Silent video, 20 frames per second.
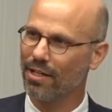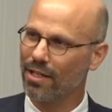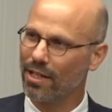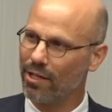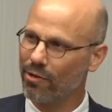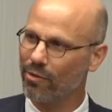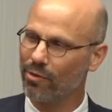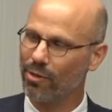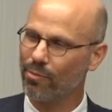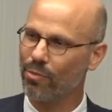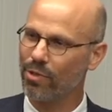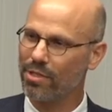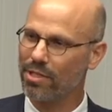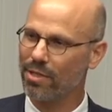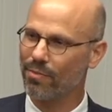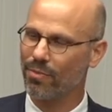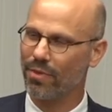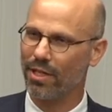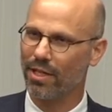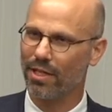They were able to put
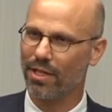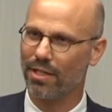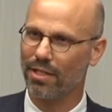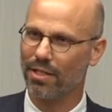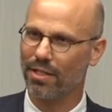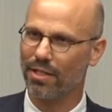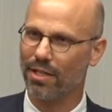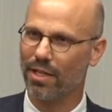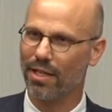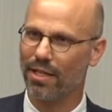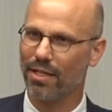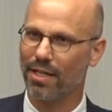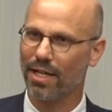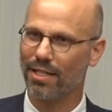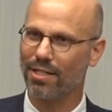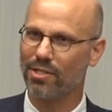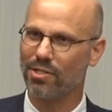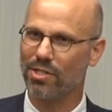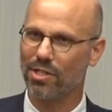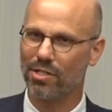something in, in
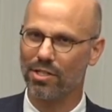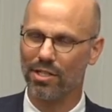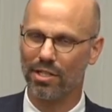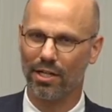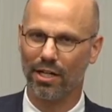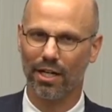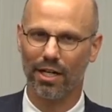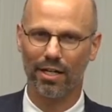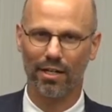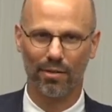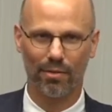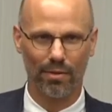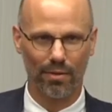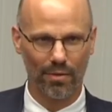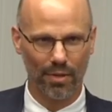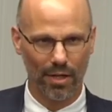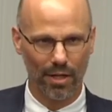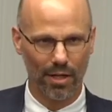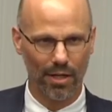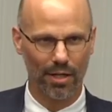1969
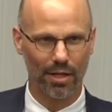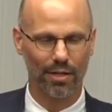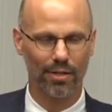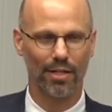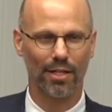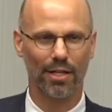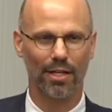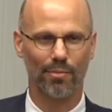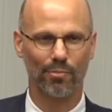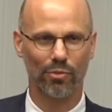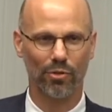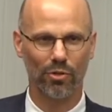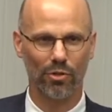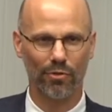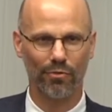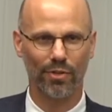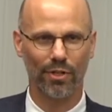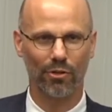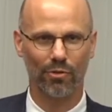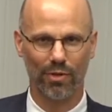and, uh, and
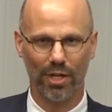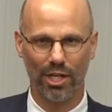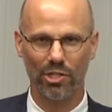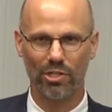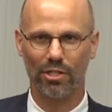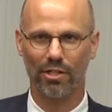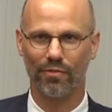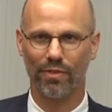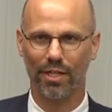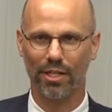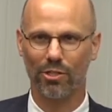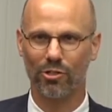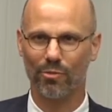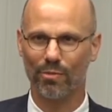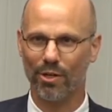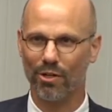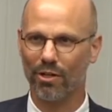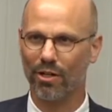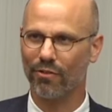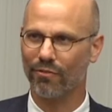approve the creation of the
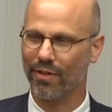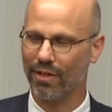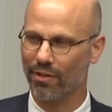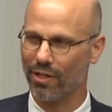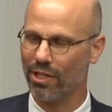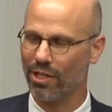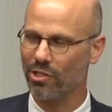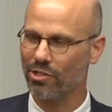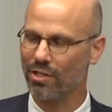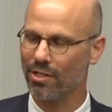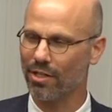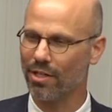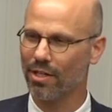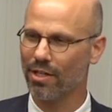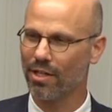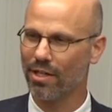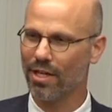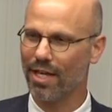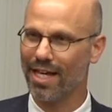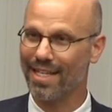Inter-American Foundation
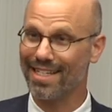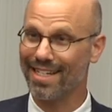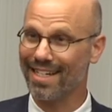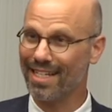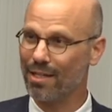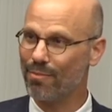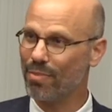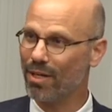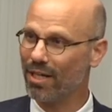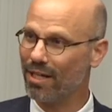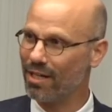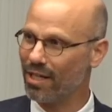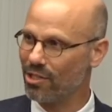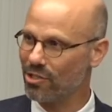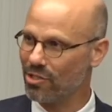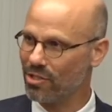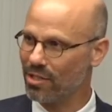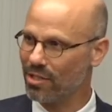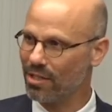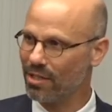as an independent
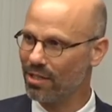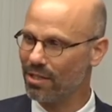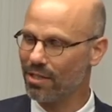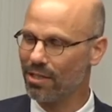agency.